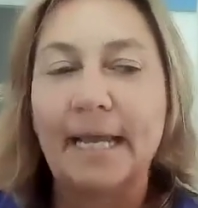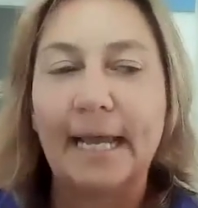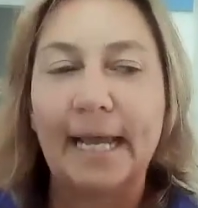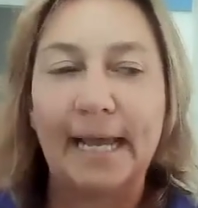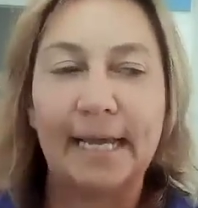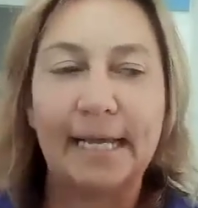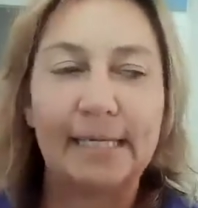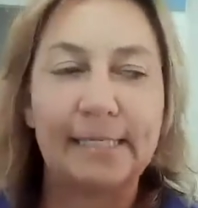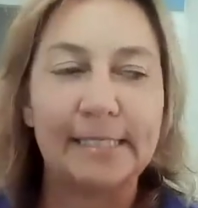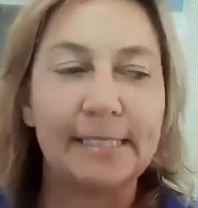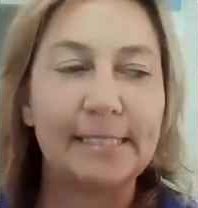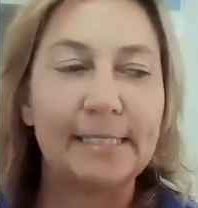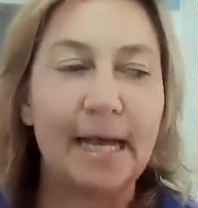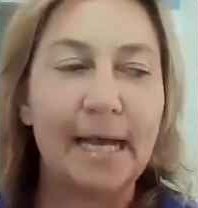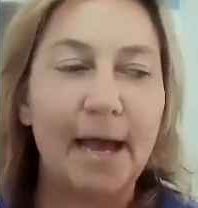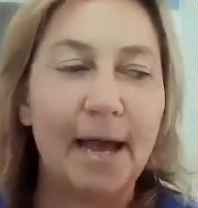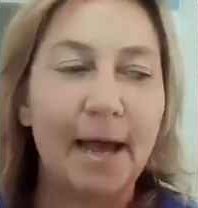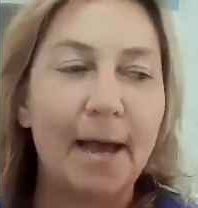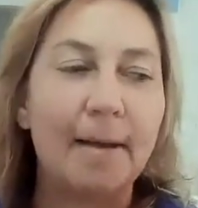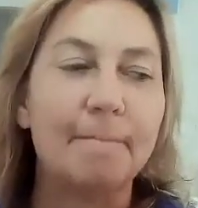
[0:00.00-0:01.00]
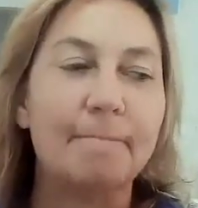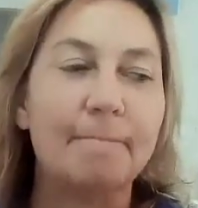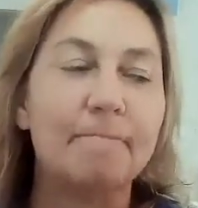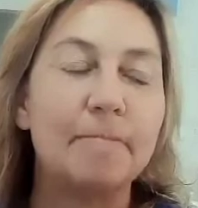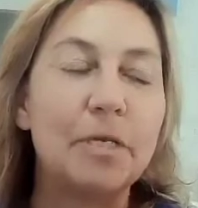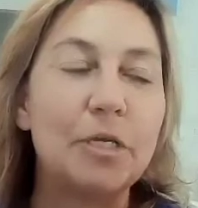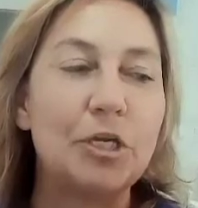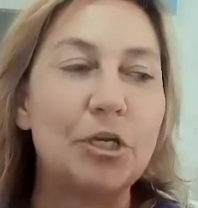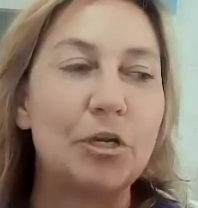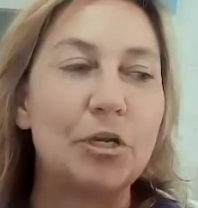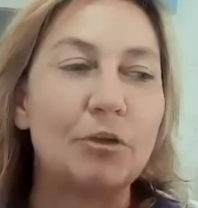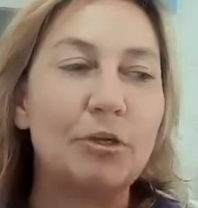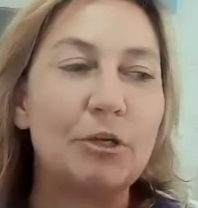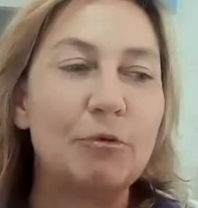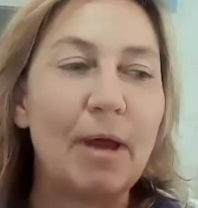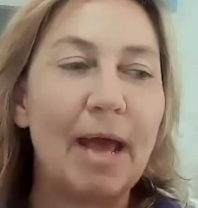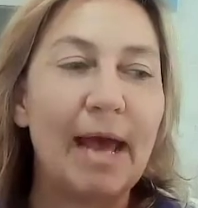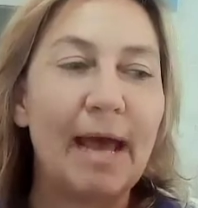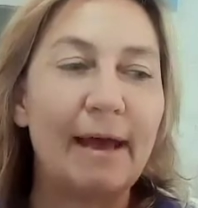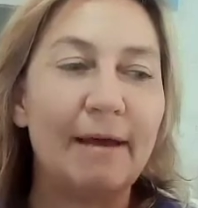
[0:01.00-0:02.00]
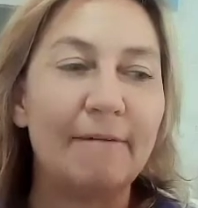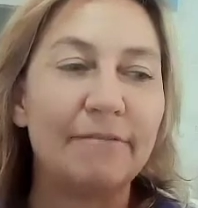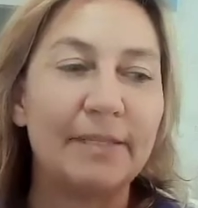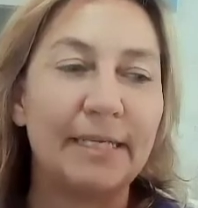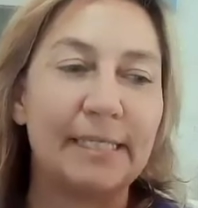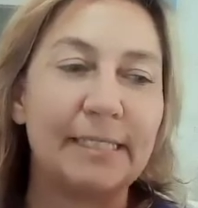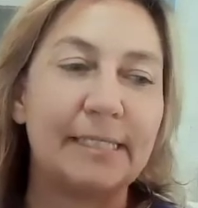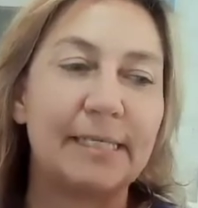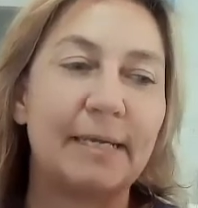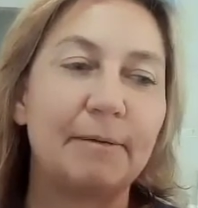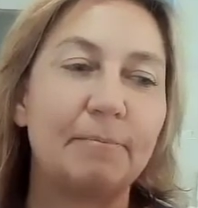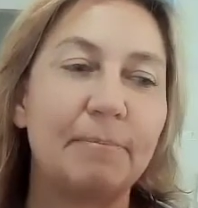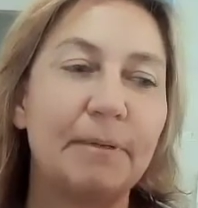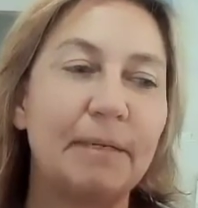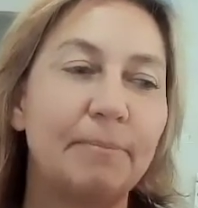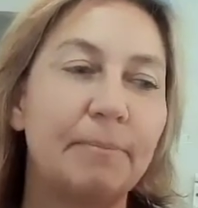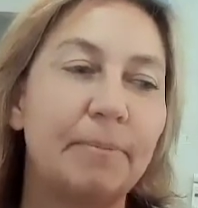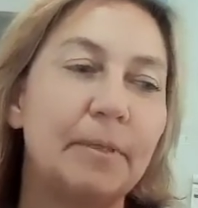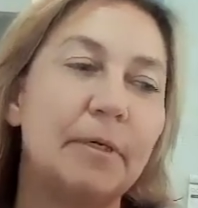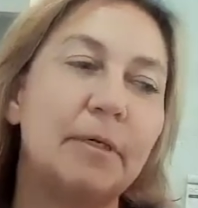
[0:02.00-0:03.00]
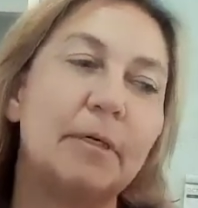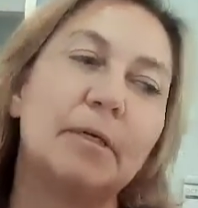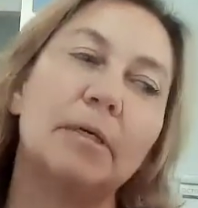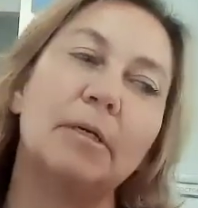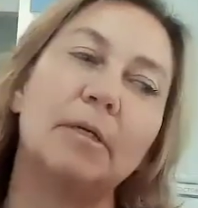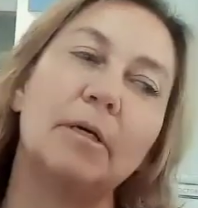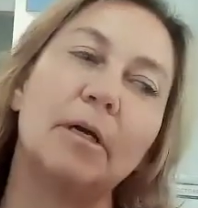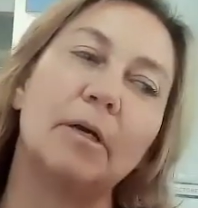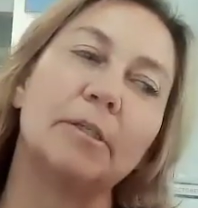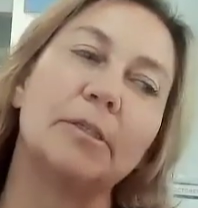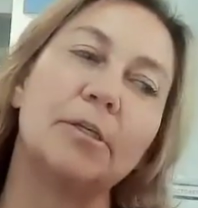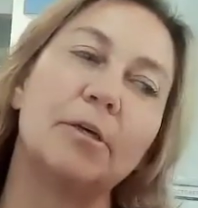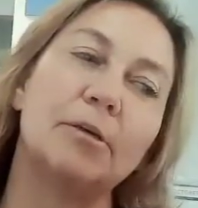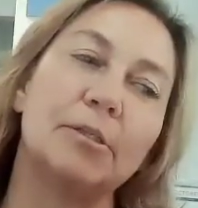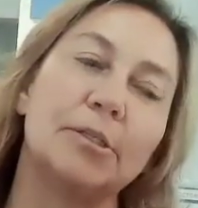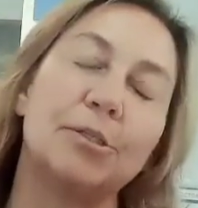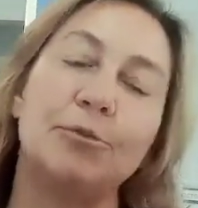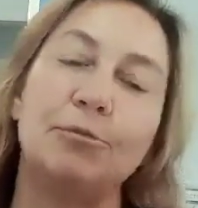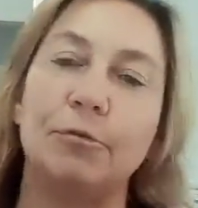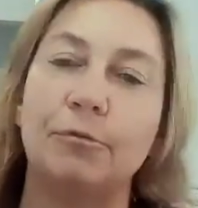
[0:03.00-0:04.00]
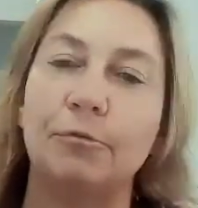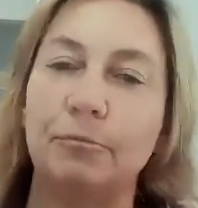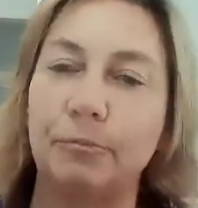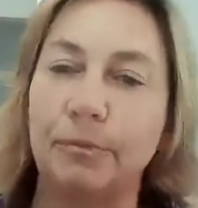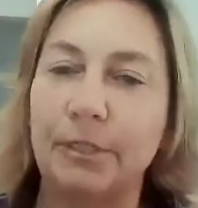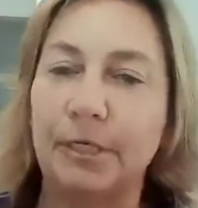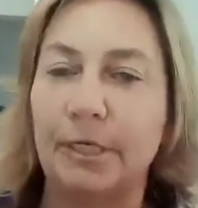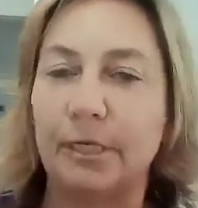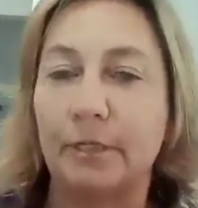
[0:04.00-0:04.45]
and you have things like people are told to